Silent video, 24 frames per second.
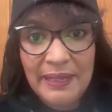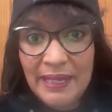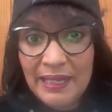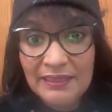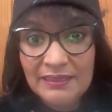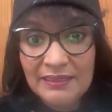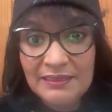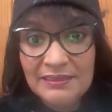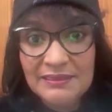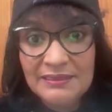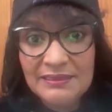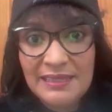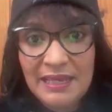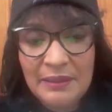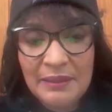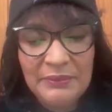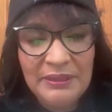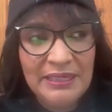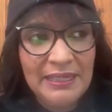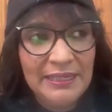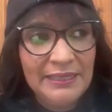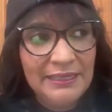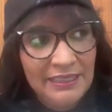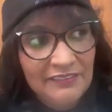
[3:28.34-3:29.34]
Balance. I
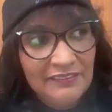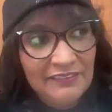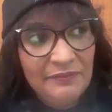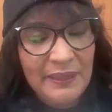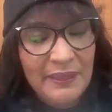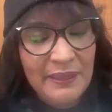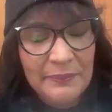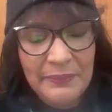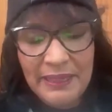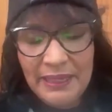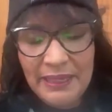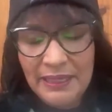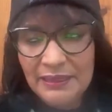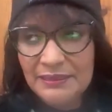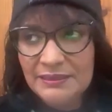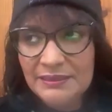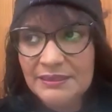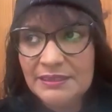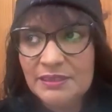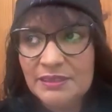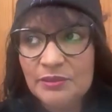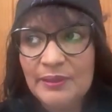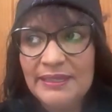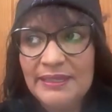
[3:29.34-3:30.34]
mean, I live by
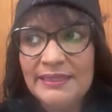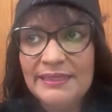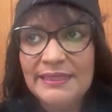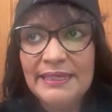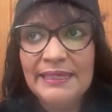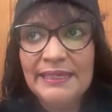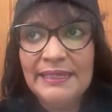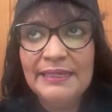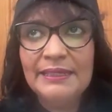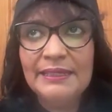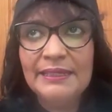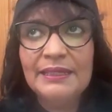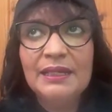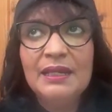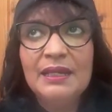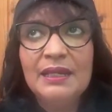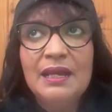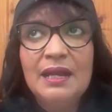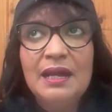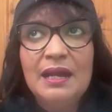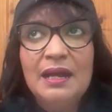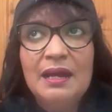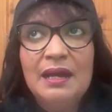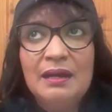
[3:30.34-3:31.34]
balance. So I think
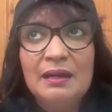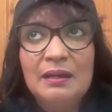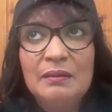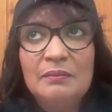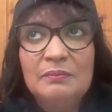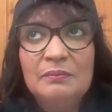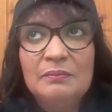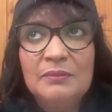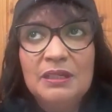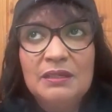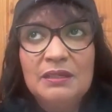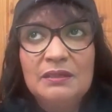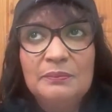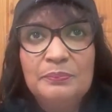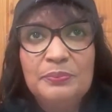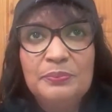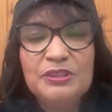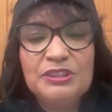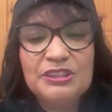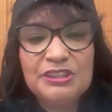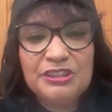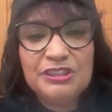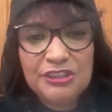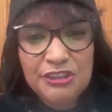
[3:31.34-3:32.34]

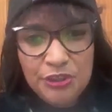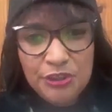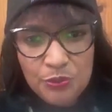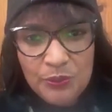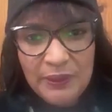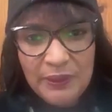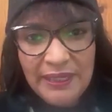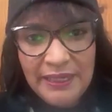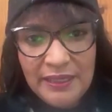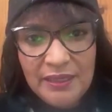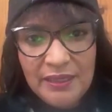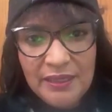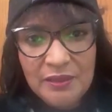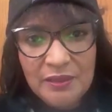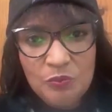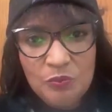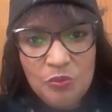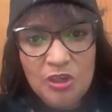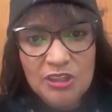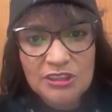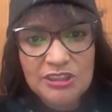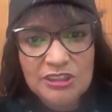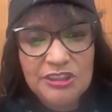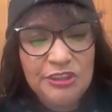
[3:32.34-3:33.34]
pursuing
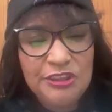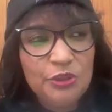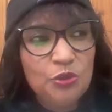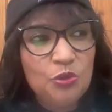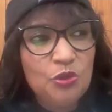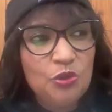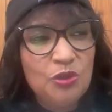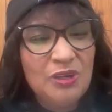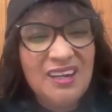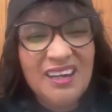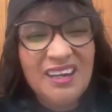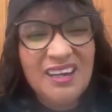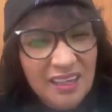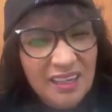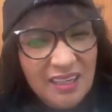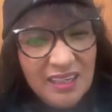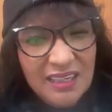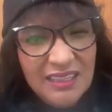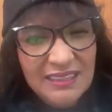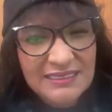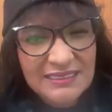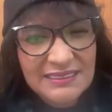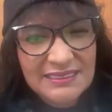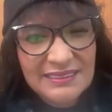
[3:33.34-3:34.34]
what your
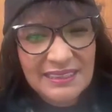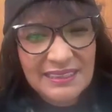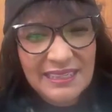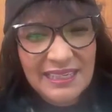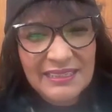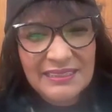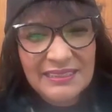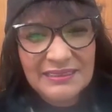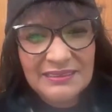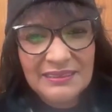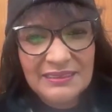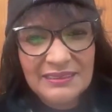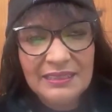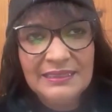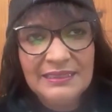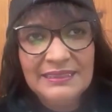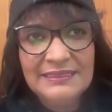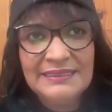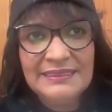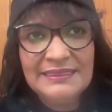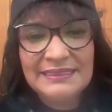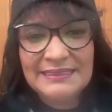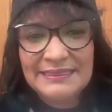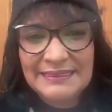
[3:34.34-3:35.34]
heart and
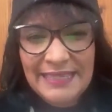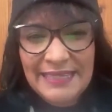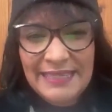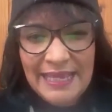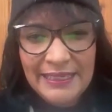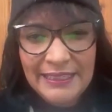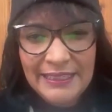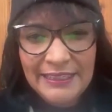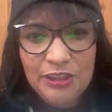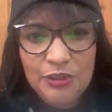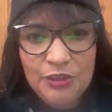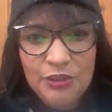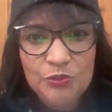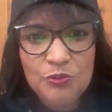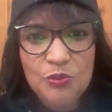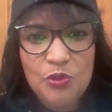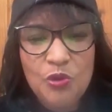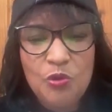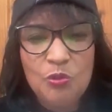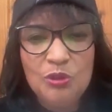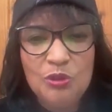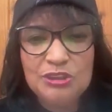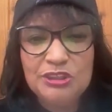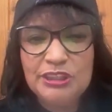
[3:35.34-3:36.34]
is telling you,
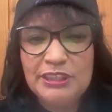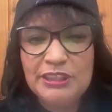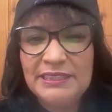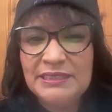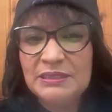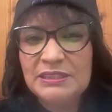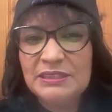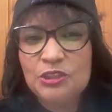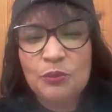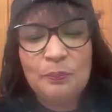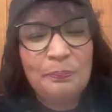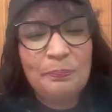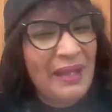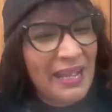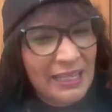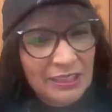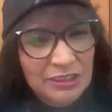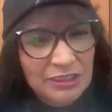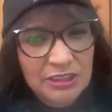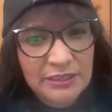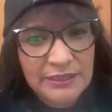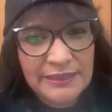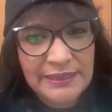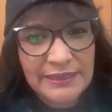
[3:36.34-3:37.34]
or what you're
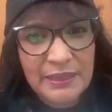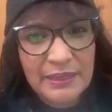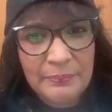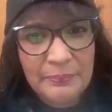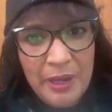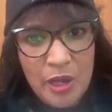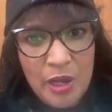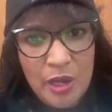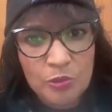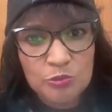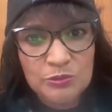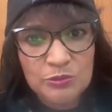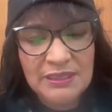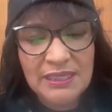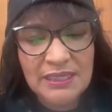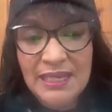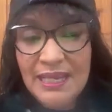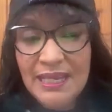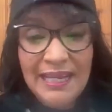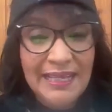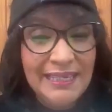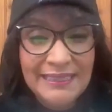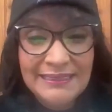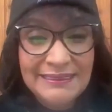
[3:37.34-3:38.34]
passionate about.
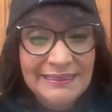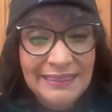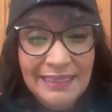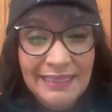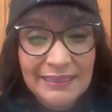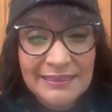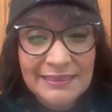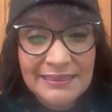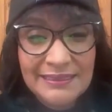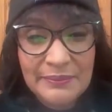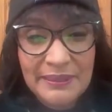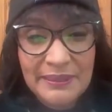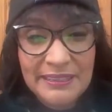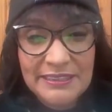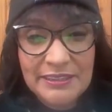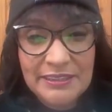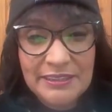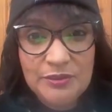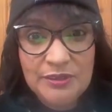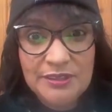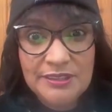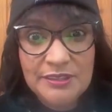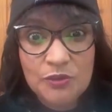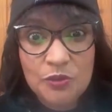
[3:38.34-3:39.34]
And I tell this to my
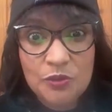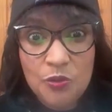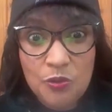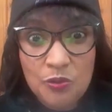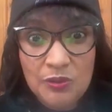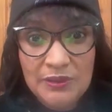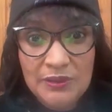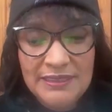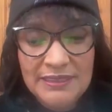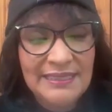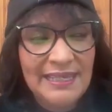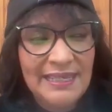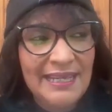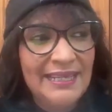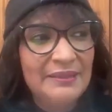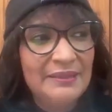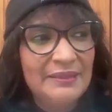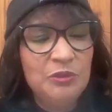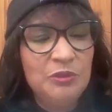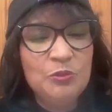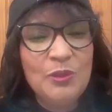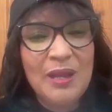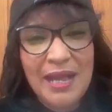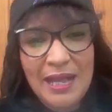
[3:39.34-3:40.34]
students all the
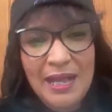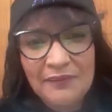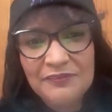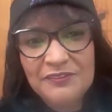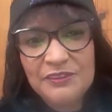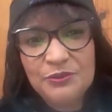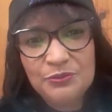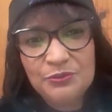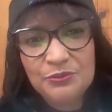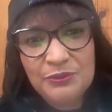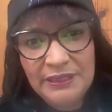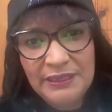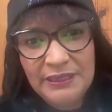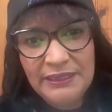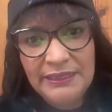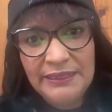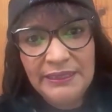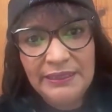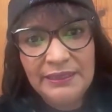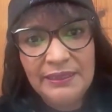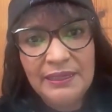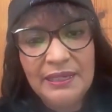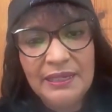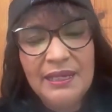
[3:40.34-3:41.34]
time. You have to
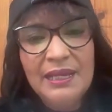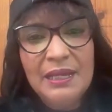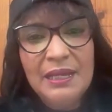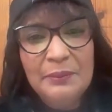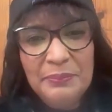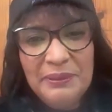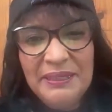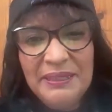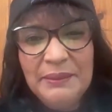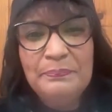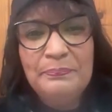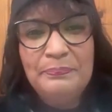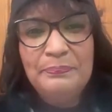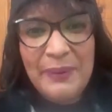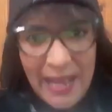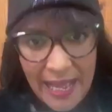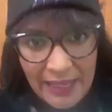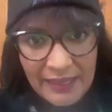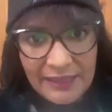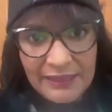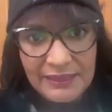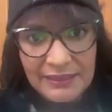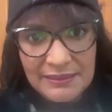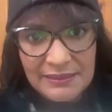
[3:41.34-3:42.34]
really be
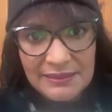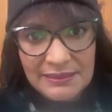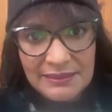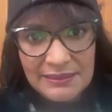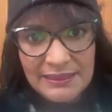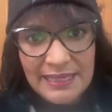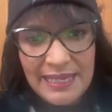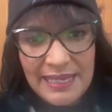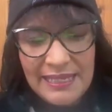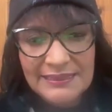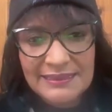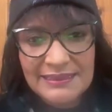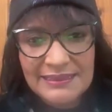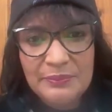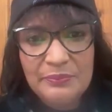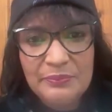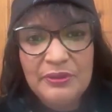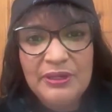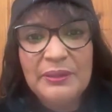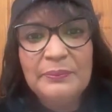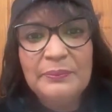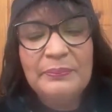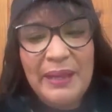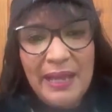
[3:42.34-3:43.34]
balanced. It has to
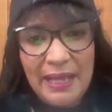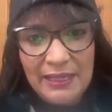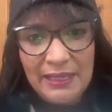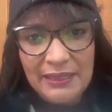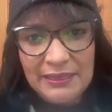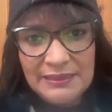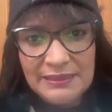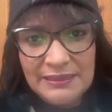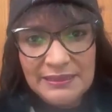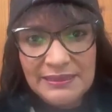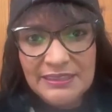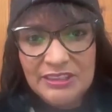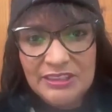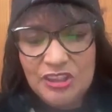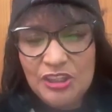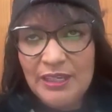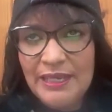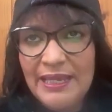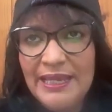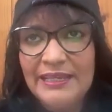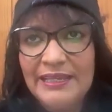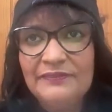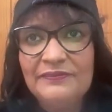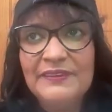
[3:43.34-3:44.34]
bring balance in
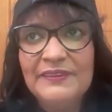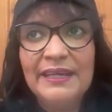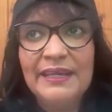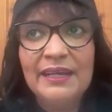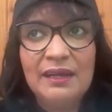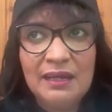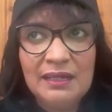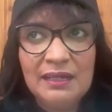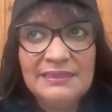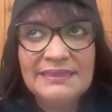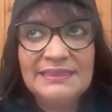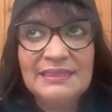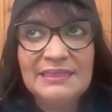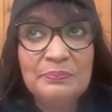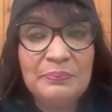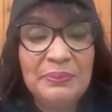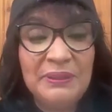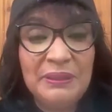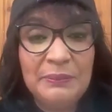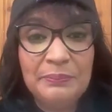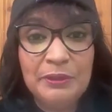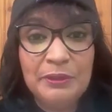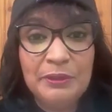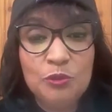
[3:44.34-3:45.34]
your life. There are some
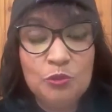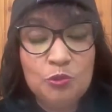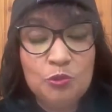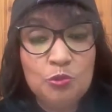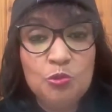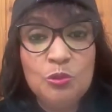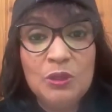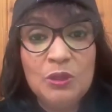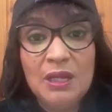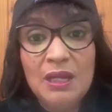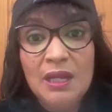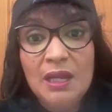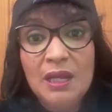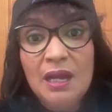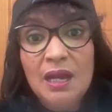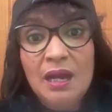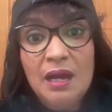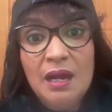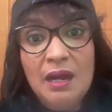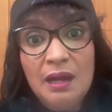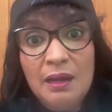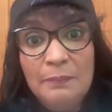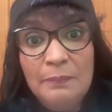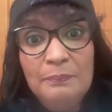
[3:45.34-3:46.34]
people who
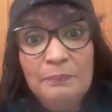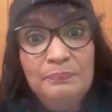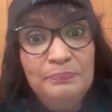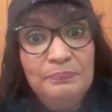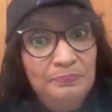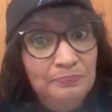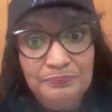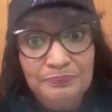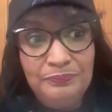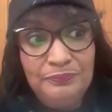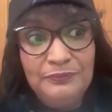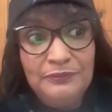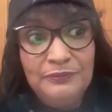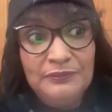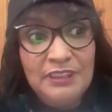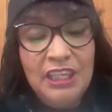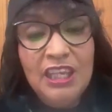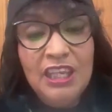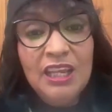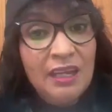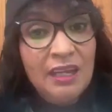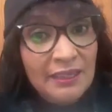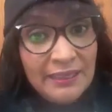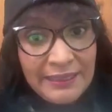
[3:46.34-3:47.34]
are
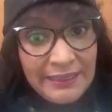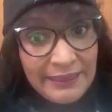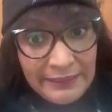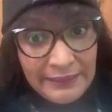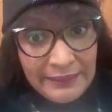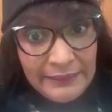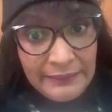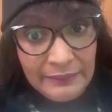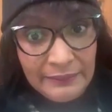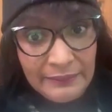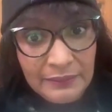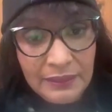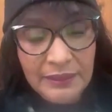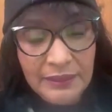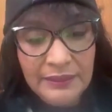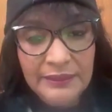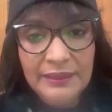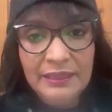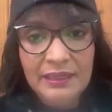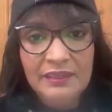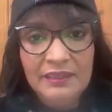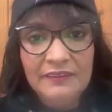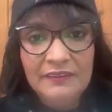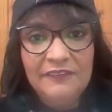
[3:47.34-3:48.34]
lucky
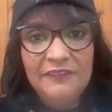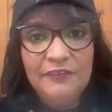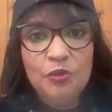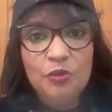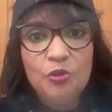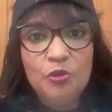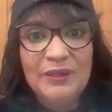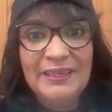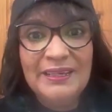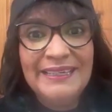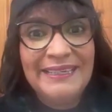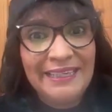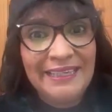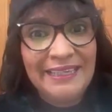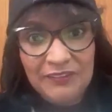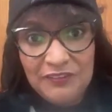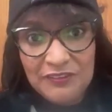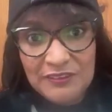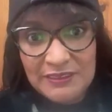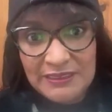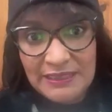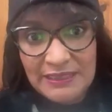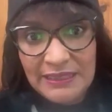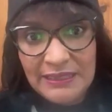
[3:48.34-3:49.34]
enough or
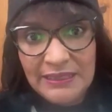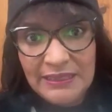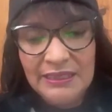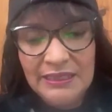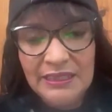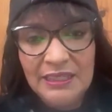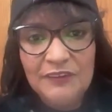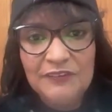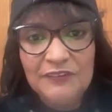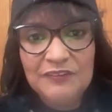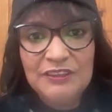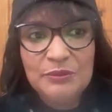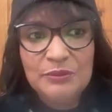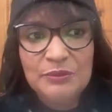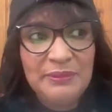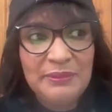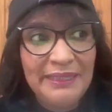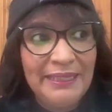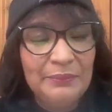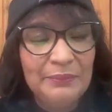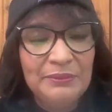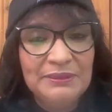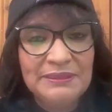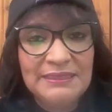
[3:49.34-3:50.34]
gifted enough to
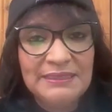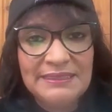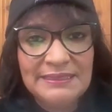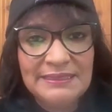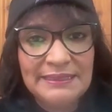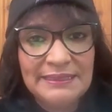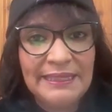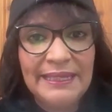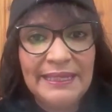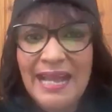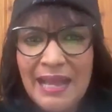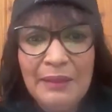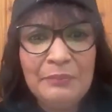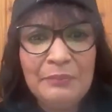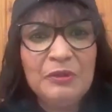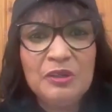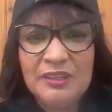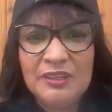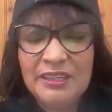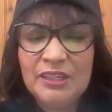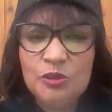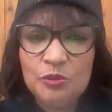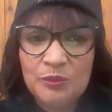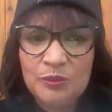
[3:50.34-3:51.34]
be able to say, I'm
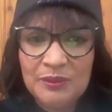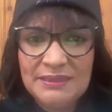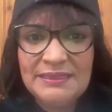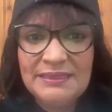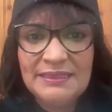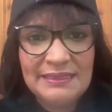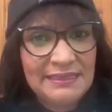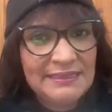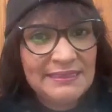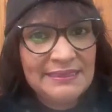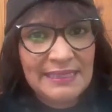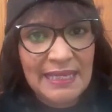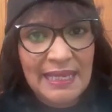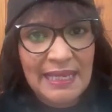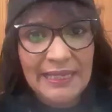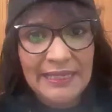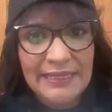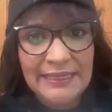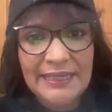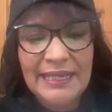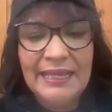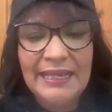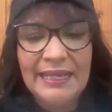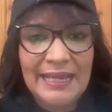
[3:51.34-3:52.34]
going to go into
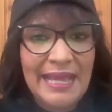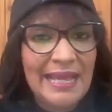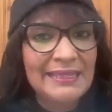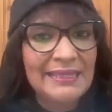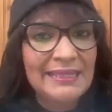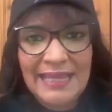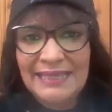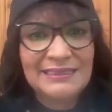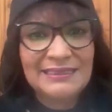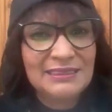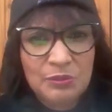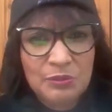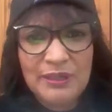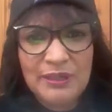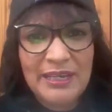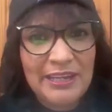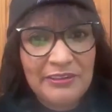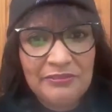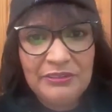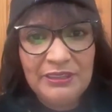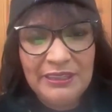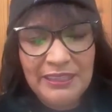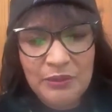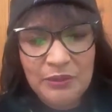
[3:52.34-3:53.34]
design and that's what
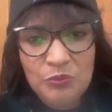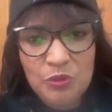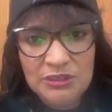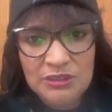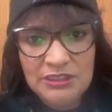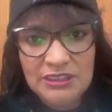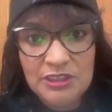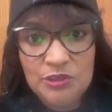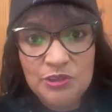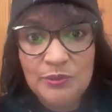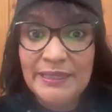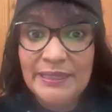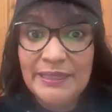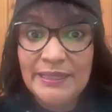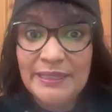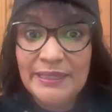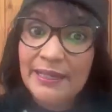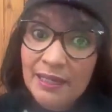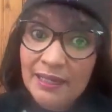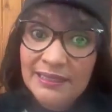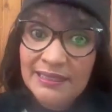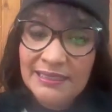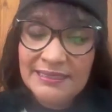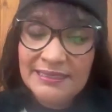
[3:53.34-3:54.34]
I really want to do. And there
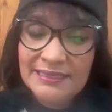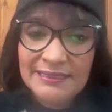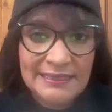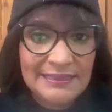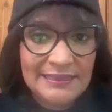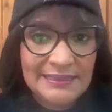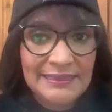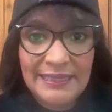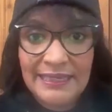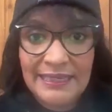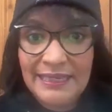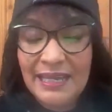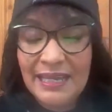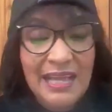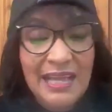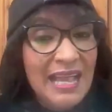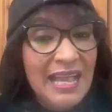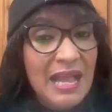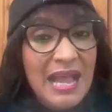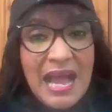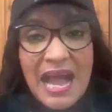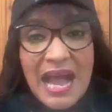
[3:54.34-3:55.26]
are others that say,